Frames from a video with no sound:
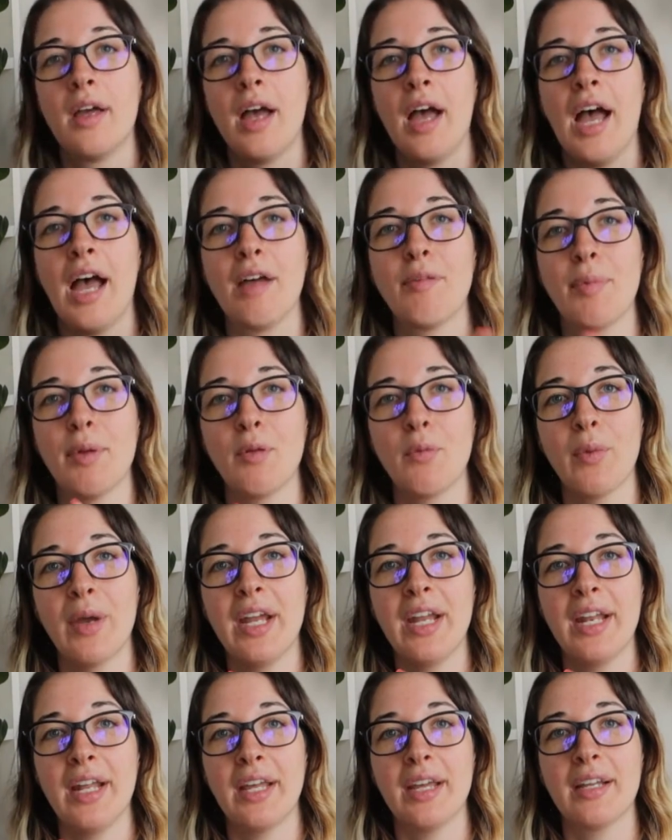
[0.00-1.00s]
I've been
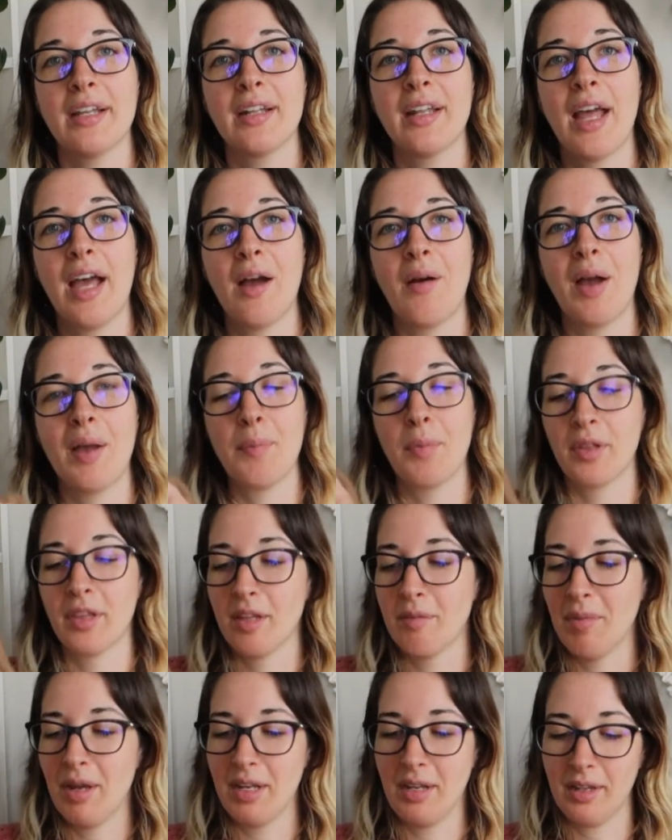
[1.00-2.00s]
waiting. Now I put
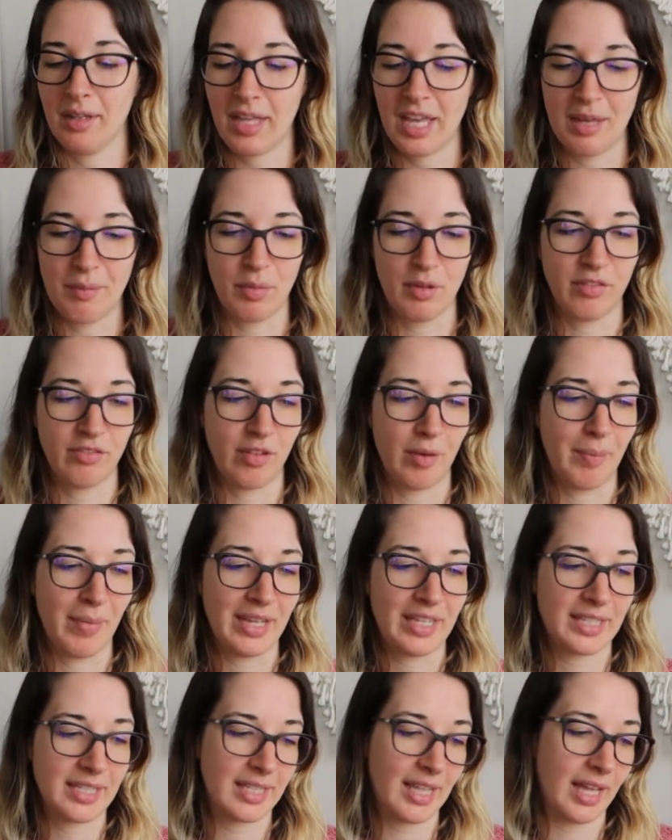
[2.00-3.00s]
them on a cable from
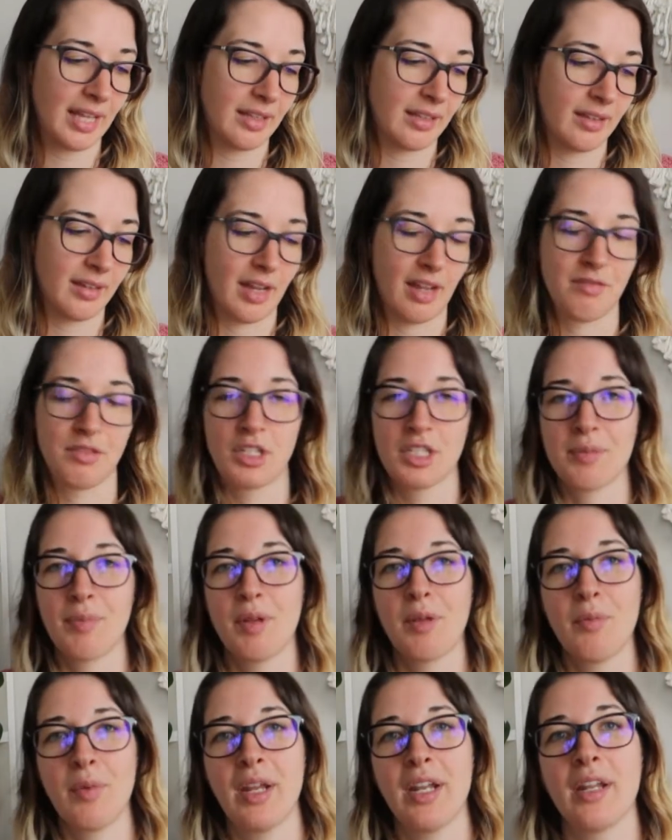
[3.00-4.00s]
my set, and I've just
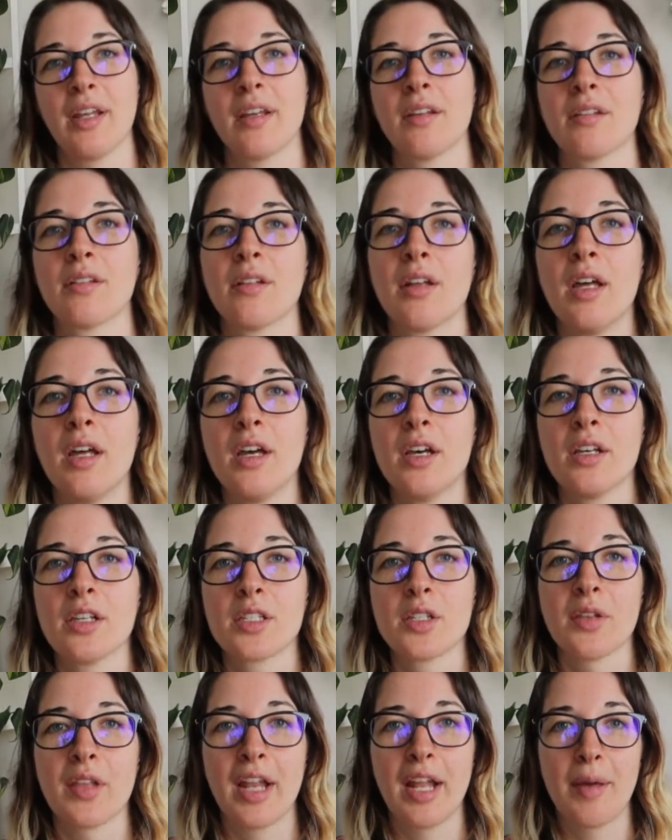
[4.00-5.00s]
been waiting
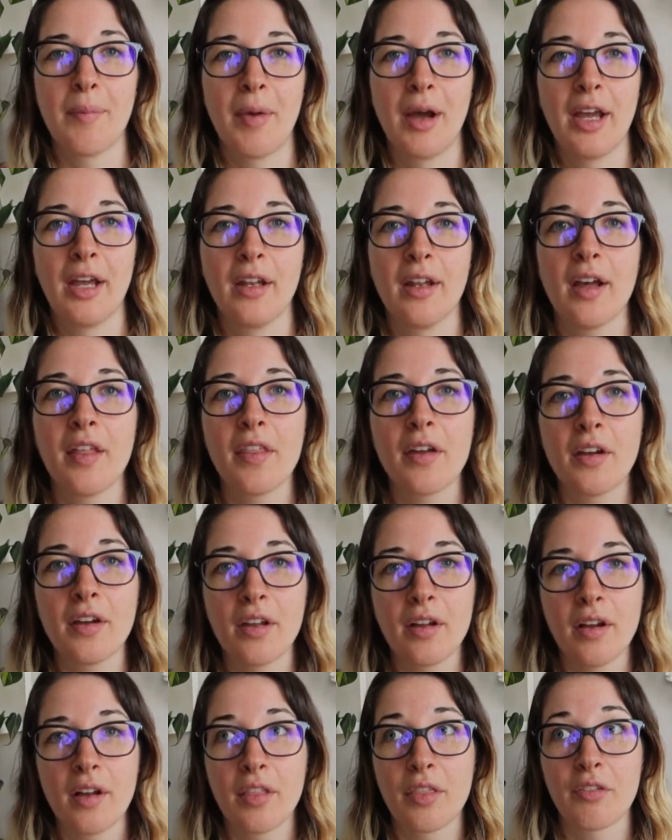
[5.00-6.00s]
so that I buy
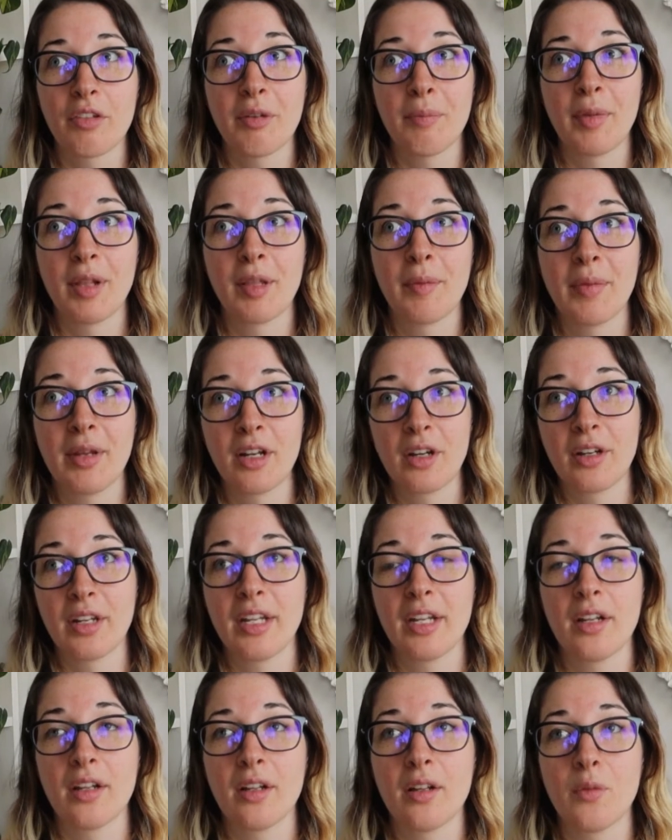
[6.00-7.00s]
another 3mm
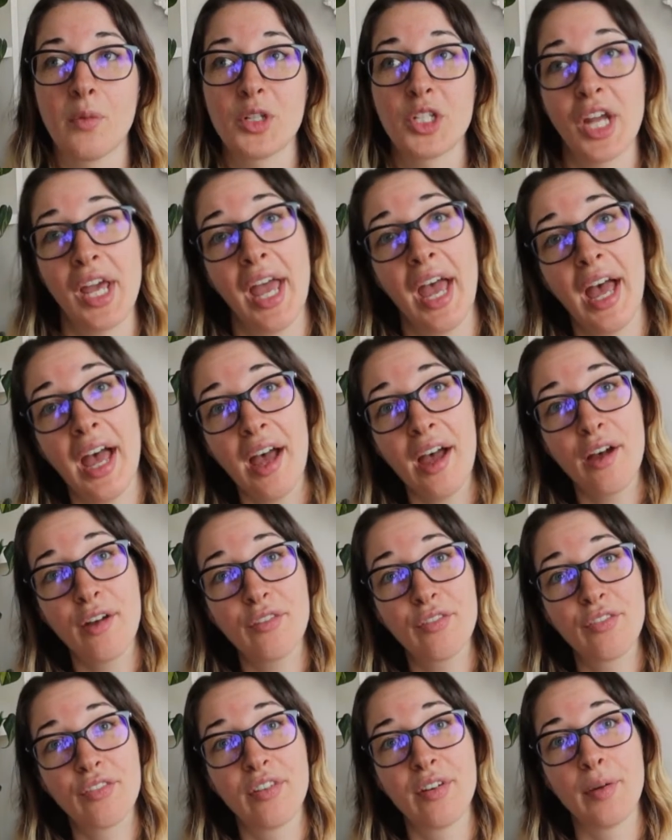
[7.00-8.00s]
needle, which I
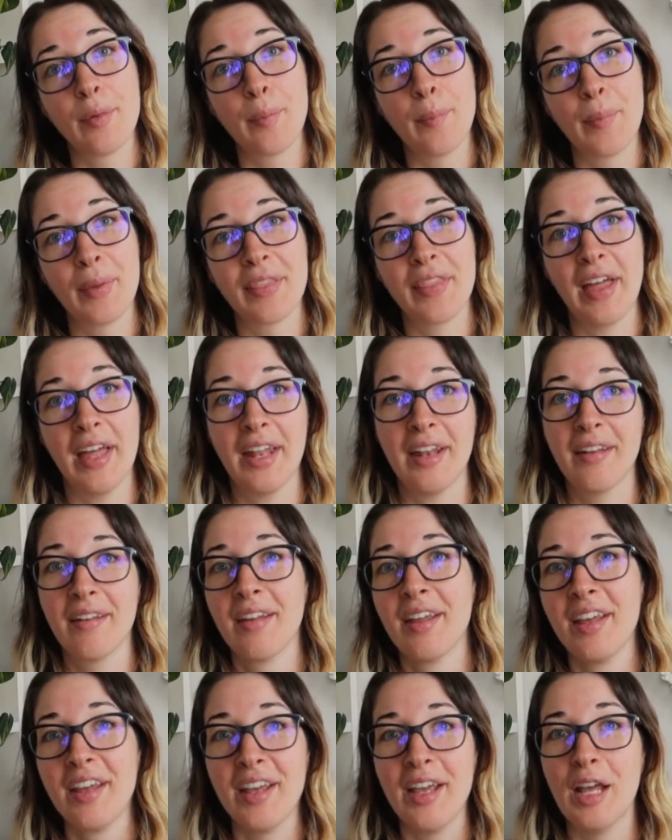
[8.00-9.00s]
have, but then
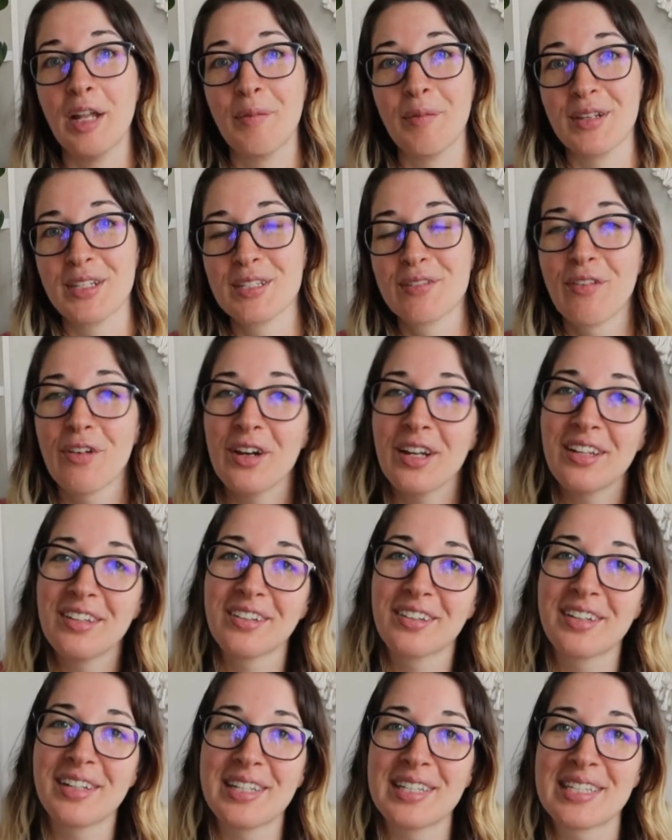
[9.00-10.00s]
it was 40
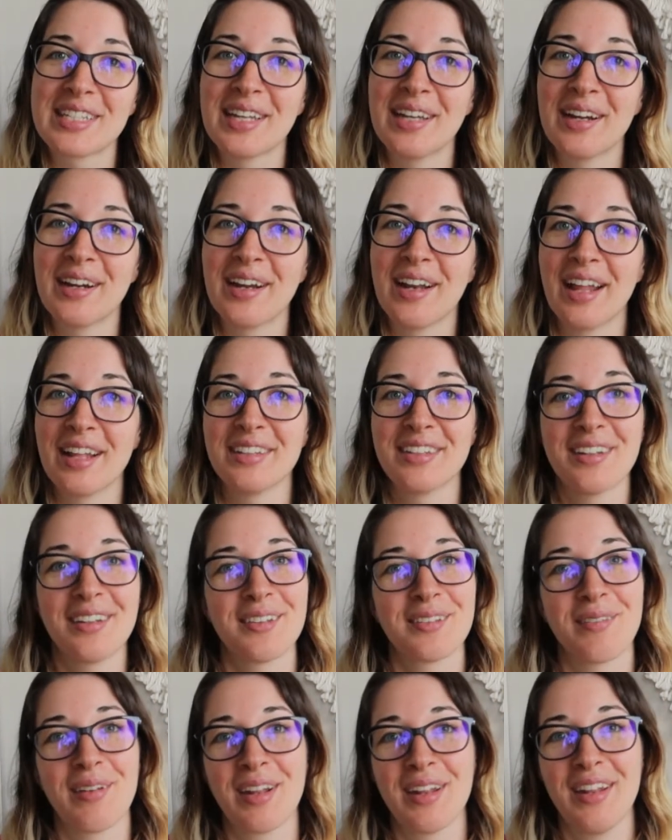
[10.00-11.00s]
degrees here and I
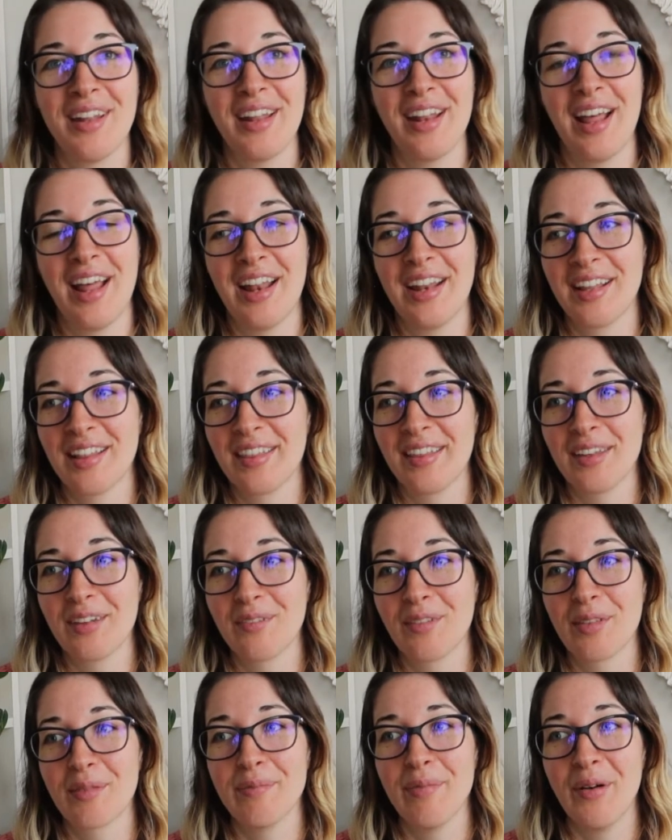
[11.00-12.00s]
didn't want to knit
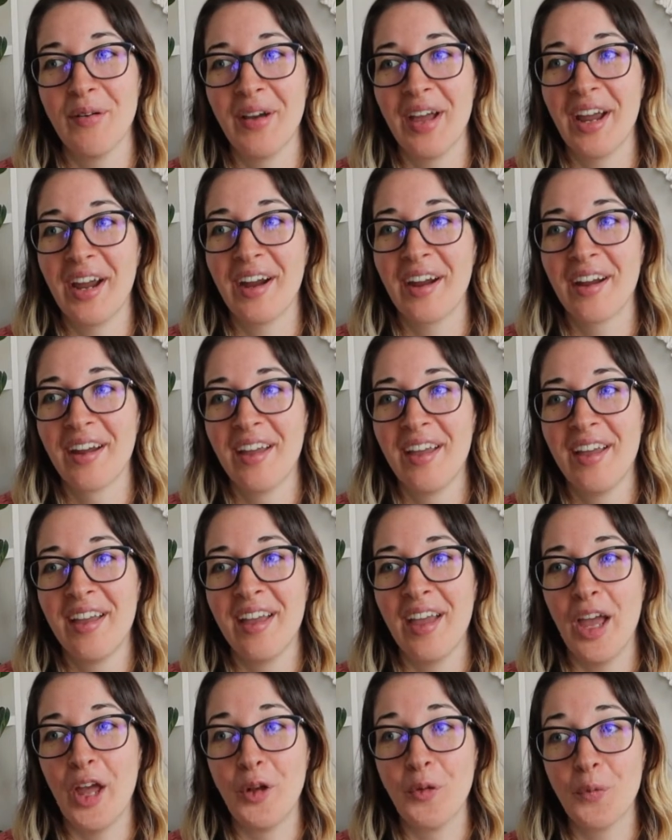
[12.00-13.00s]
anything with mohair
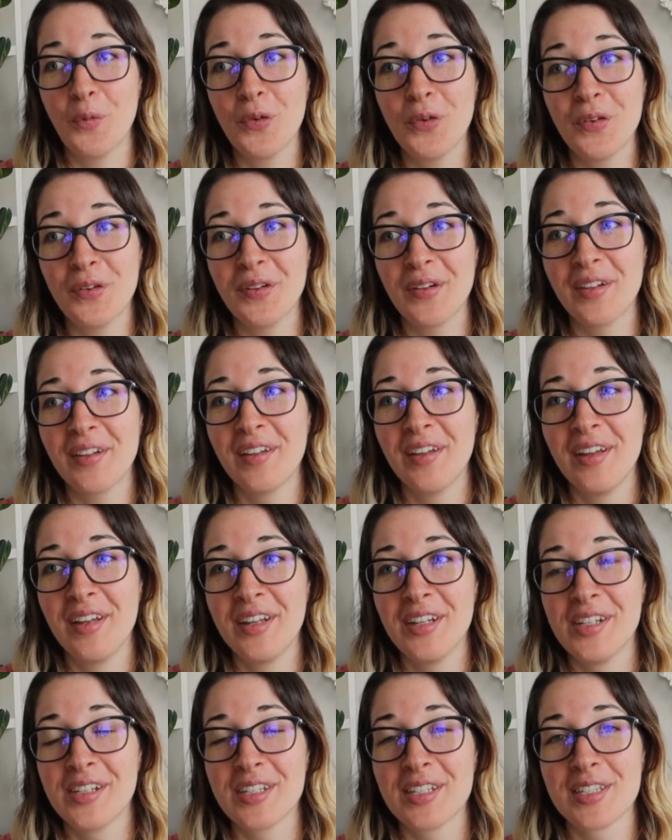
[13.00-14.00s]
and wool,
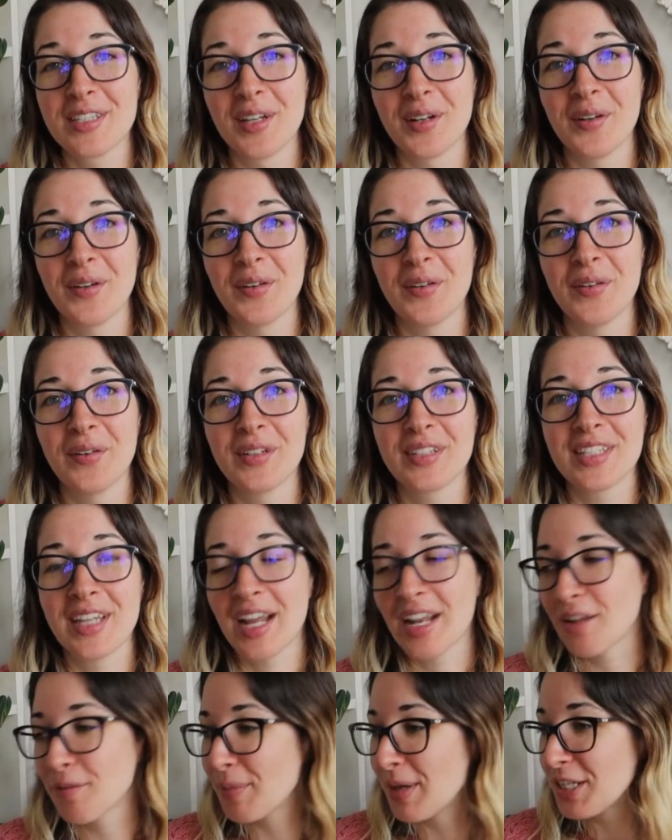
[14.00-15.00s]
so it's
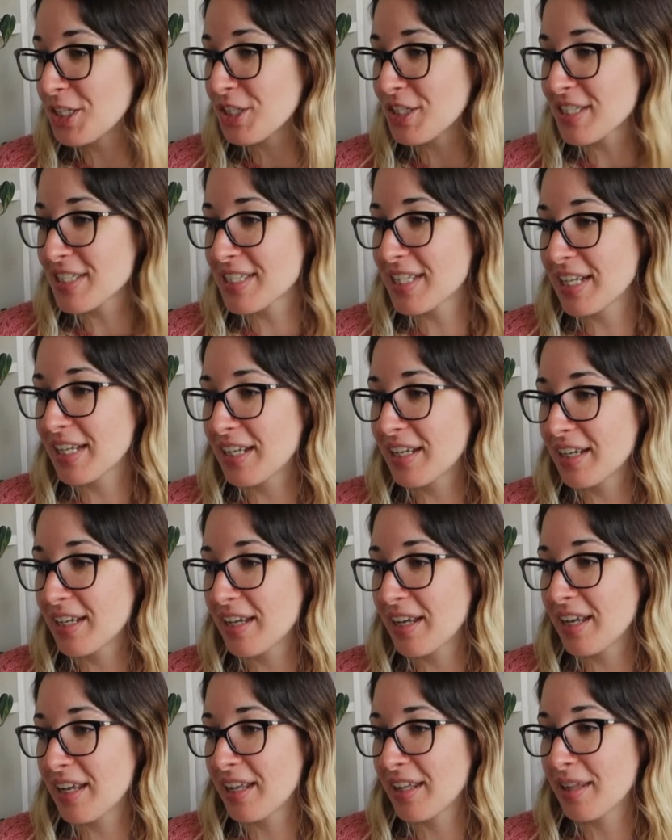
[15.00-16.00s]
kind of been just
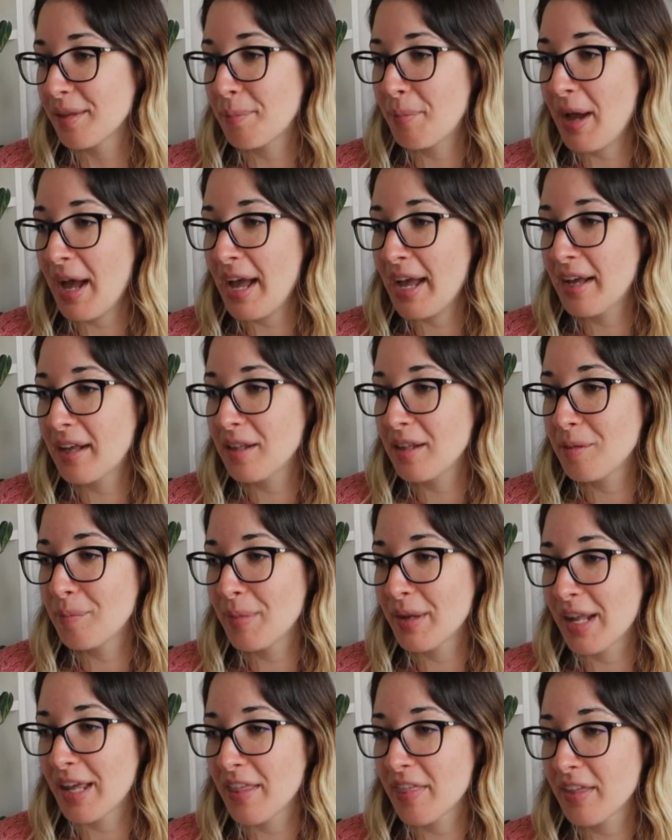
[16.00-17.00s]
sitting in the pile,
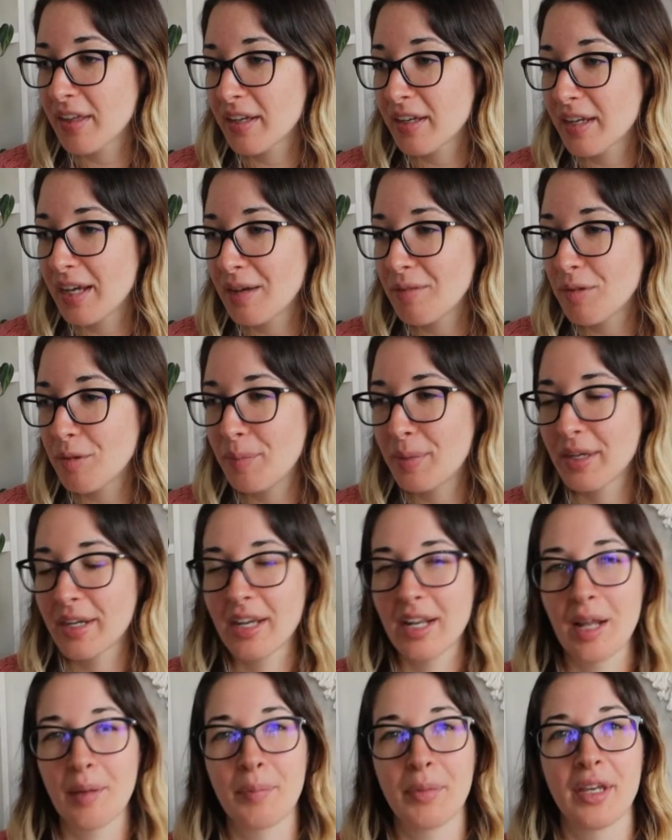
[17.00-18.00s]
but I think I will pick
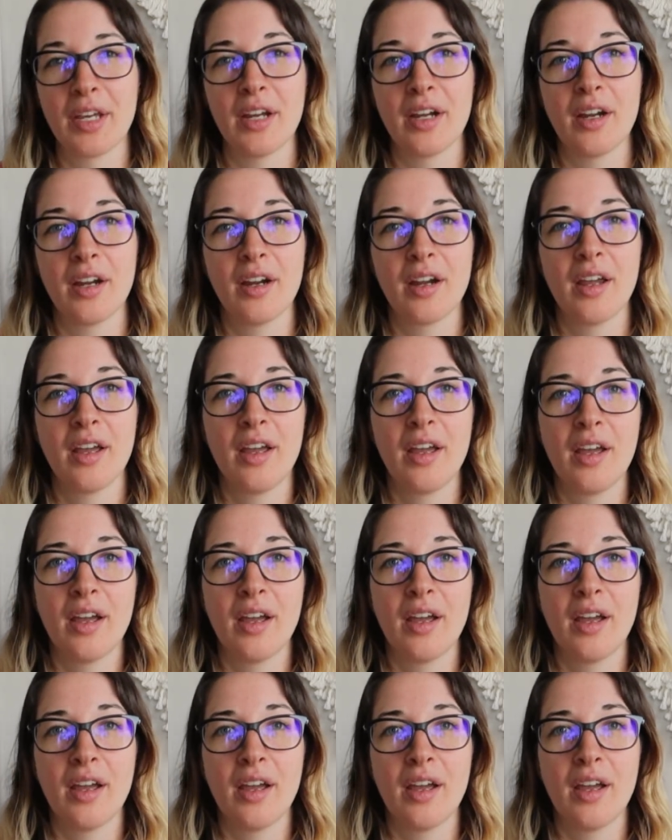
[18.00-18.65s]
it up here